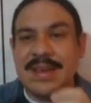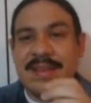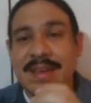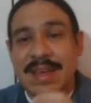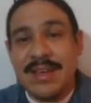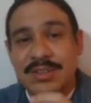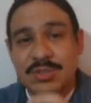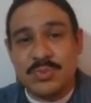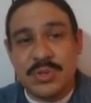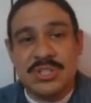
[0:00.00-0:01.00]
and the
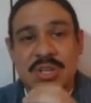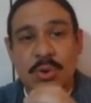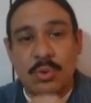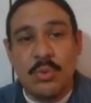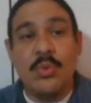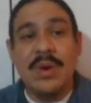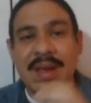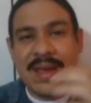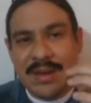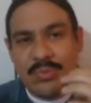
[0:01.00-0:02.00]
English words who
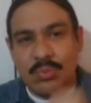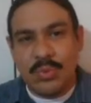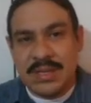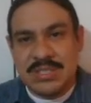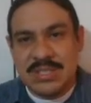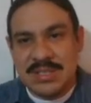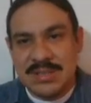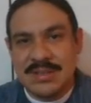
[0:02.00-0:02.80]
and what